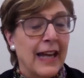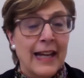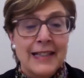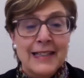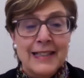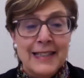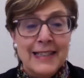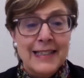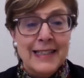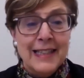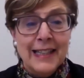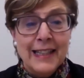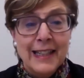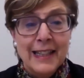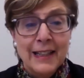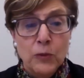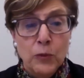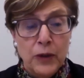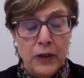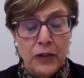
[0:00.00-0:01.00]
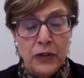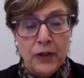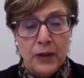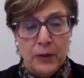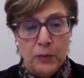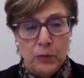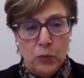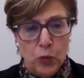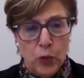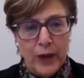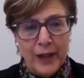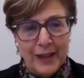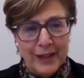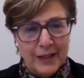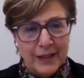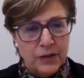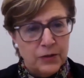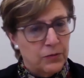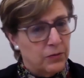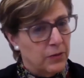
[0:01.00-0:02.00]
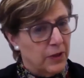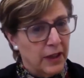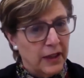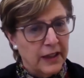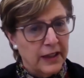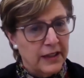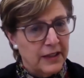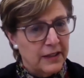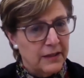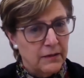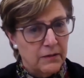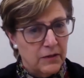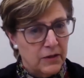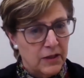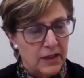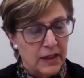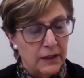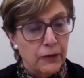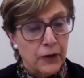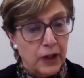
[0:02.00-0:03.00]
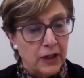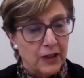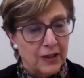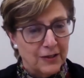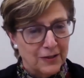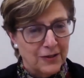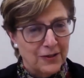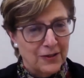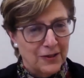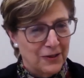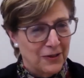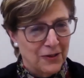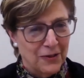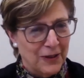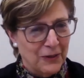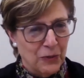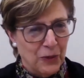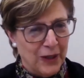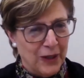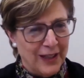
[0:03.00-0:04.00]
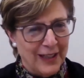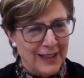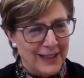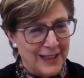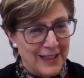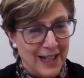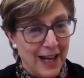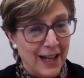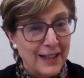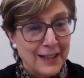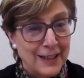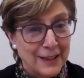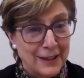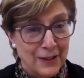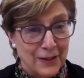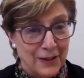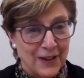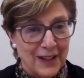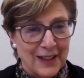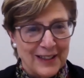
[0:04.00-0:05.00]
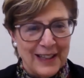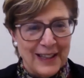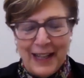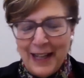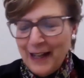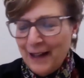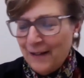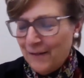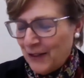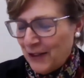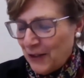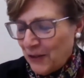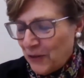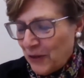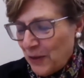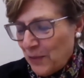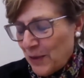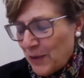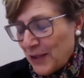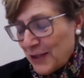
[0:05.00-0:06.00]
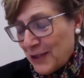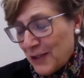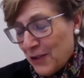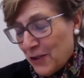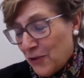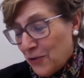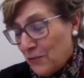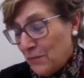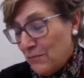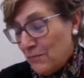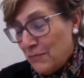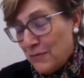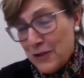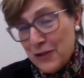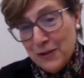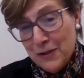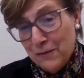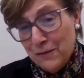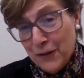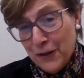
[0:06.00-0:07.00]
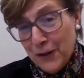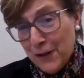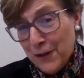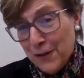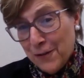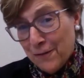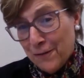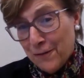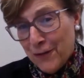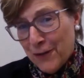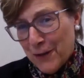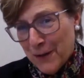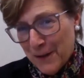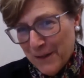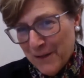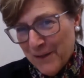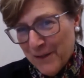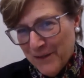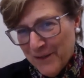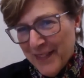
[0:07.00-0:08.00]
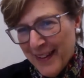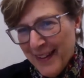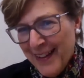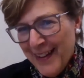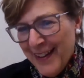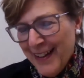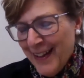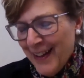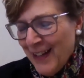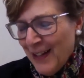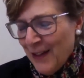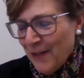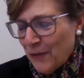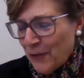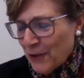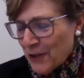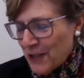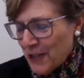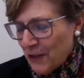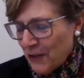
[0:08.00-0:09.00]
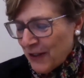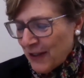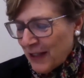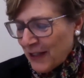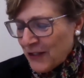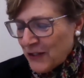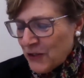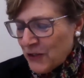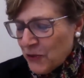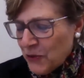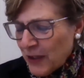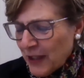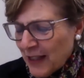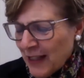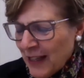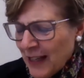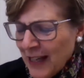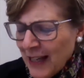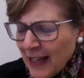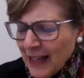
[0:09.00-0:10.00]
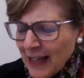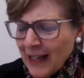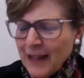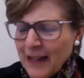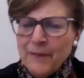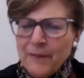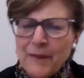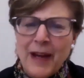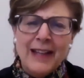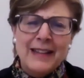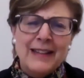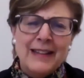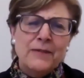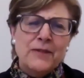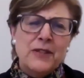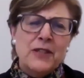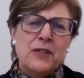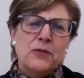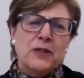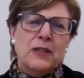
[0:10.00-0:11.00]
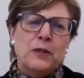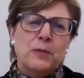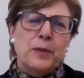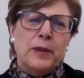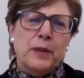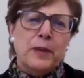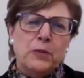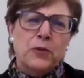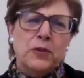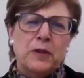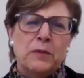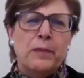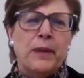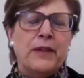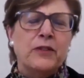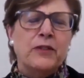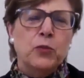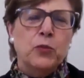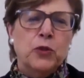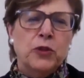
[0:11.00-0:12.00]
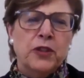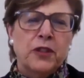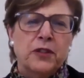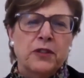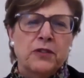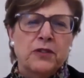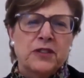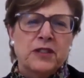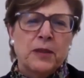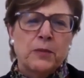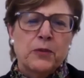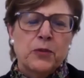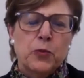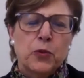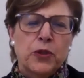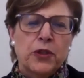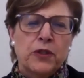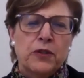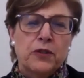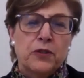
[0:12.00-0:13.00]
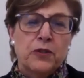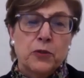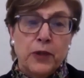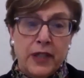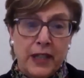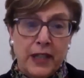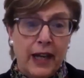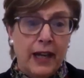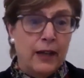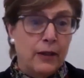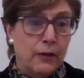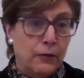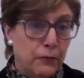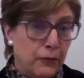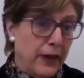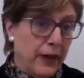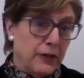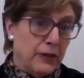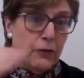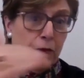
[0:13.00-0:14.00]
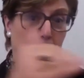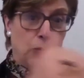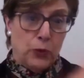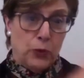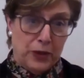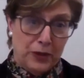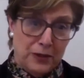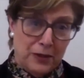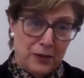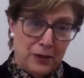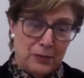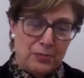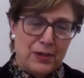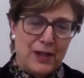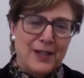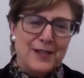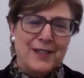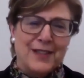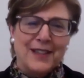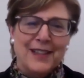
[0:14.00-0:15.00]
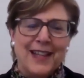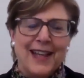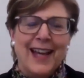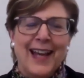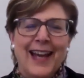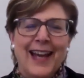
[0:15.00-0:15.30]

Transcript: sticking with them when it's really difficult, and when it's not clear that they have an agreement. So good for you for sharing that story. I'd love to know a little bit more about some of the work you're doing now. Fast forward to the present,